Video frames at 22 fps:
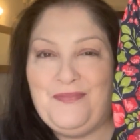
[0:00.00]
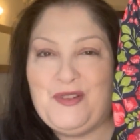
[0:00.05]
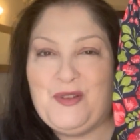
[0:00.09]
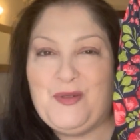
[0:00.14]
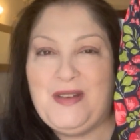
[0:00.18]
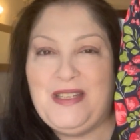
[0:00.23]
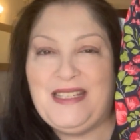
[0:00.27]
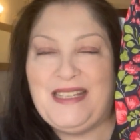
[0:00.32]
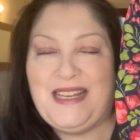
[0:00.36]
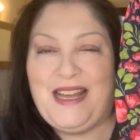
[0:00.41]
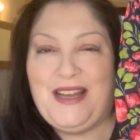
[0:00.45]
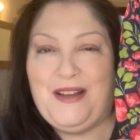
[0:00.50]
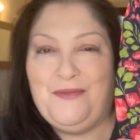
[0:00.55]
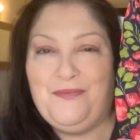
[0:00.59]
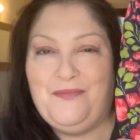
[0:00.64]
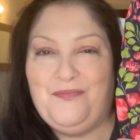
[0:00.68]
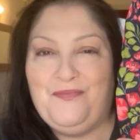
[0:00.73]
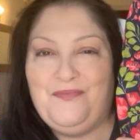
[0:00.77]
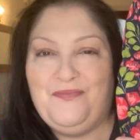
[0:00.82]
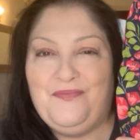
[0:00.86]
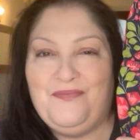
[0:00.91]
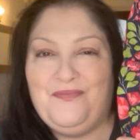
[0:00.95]
20 count
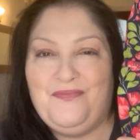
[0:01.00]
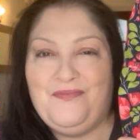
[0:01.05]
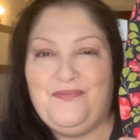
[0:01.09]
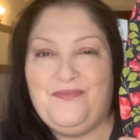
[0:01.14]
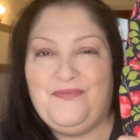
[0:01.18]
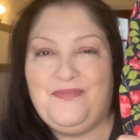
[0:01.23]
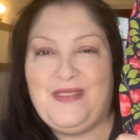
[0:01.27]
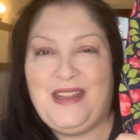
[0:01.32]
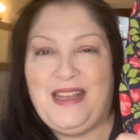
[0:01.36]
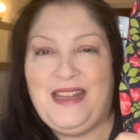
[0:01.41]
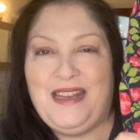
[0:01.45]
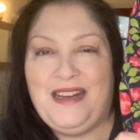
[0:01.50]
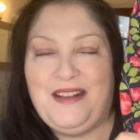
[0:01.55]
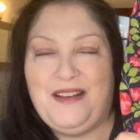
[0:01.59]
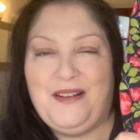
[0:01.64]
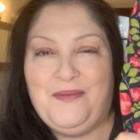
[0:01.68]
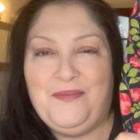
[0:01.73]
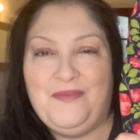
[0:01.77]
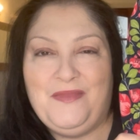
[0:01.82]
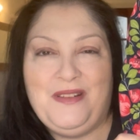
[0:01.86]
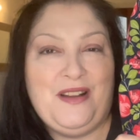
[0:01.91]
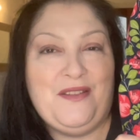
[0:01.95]
Ada,
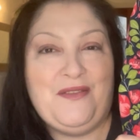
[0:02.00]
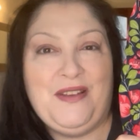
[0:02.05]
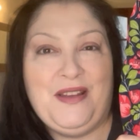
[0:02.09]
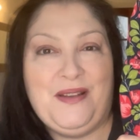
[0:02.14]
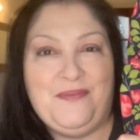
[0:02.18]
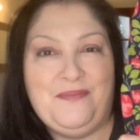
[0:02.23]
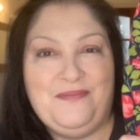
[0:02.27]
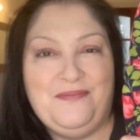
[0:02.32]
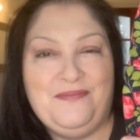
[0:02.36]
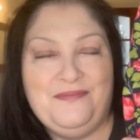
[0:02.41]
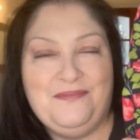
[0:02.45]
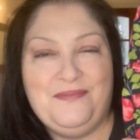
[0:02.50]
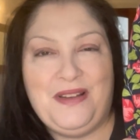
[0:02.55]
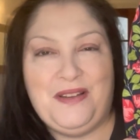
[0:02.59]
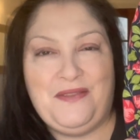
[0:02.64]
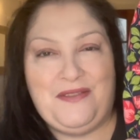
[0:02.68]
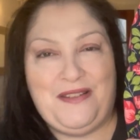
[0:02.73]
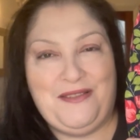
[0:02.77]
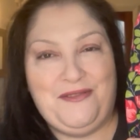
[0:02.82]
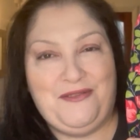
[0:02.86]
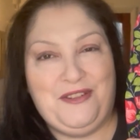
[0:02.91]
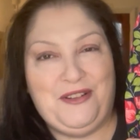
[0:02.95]
love it, my
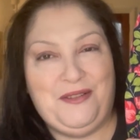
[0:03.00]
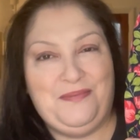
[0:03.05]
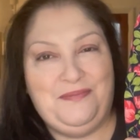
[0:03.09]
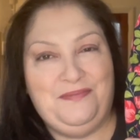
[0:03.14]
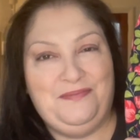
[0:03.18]
favourite.